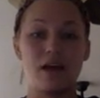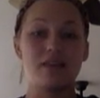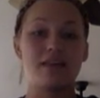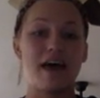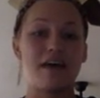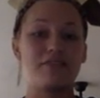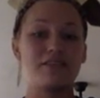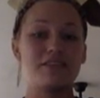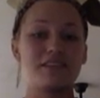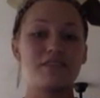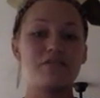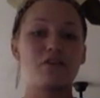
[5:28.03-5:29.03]
The
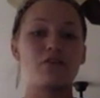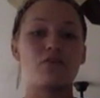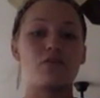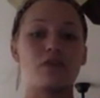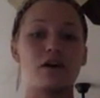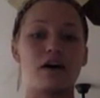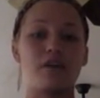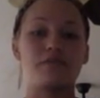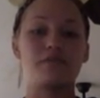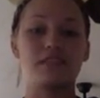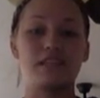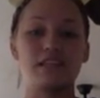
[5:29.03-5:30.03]
evidence of the goal of
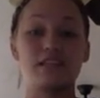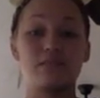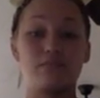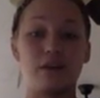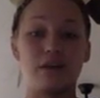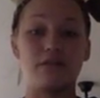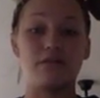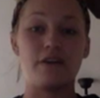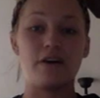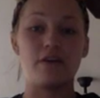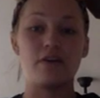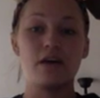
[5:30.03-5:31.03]
ceased blood
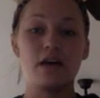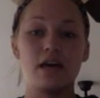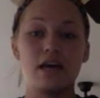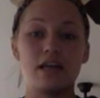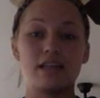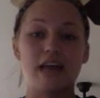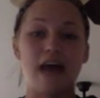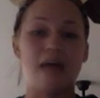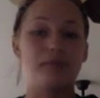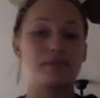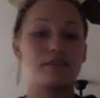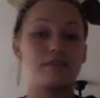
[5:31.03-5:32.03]
flow is the
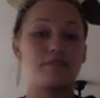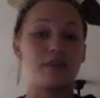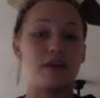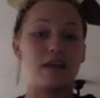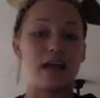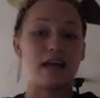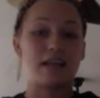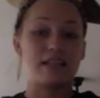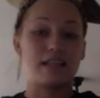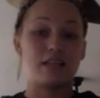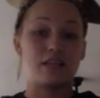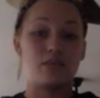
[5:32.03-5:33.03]
absence of blood
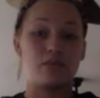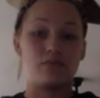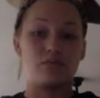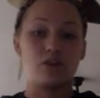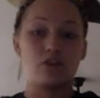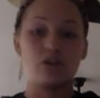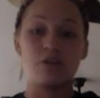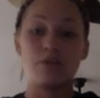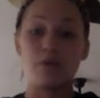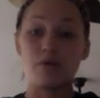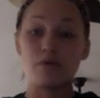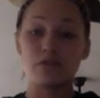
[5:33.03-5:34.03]
exiting the wound, no
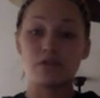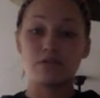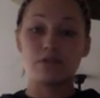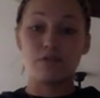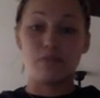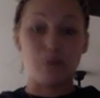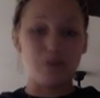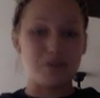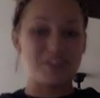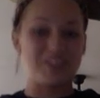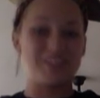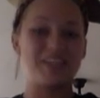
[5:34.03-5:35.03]
pulse
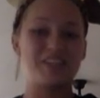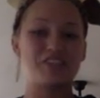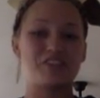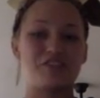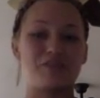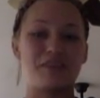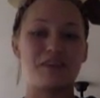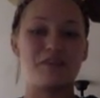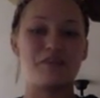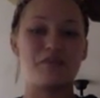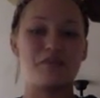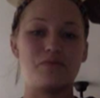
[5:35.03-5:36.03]
to the extremity of
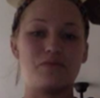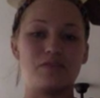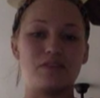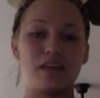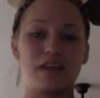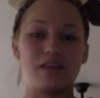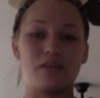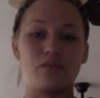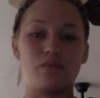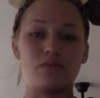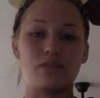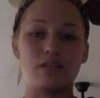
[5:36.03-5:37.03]
the wounded, and the
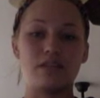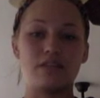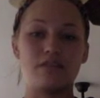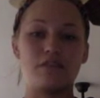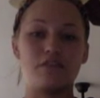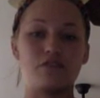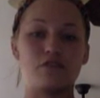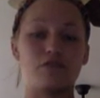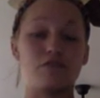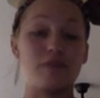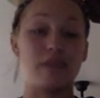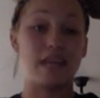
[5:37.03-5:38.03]
wounded individual
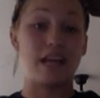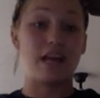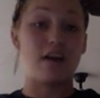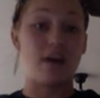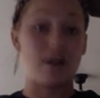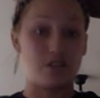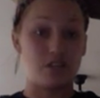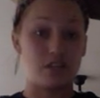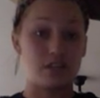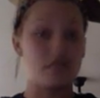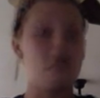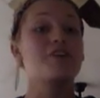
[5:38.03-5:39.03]
remaining
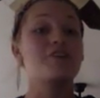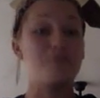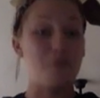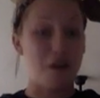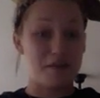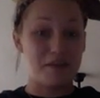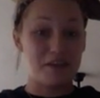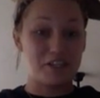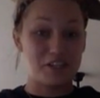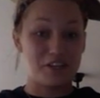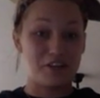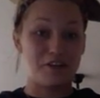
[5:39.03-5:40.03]
conscious. You want to make
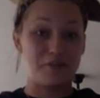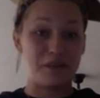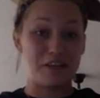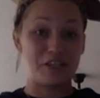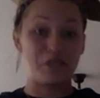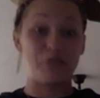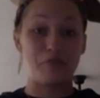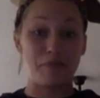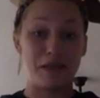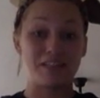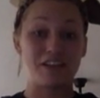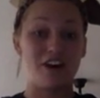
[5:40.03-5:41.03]
sure your patient
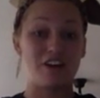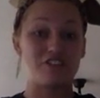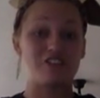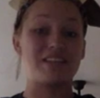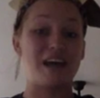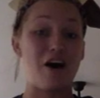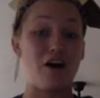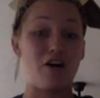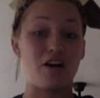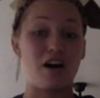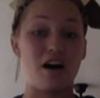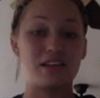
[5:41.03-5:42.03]
remains conscious at all
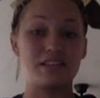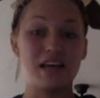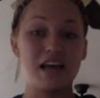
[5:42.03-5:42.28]
costs.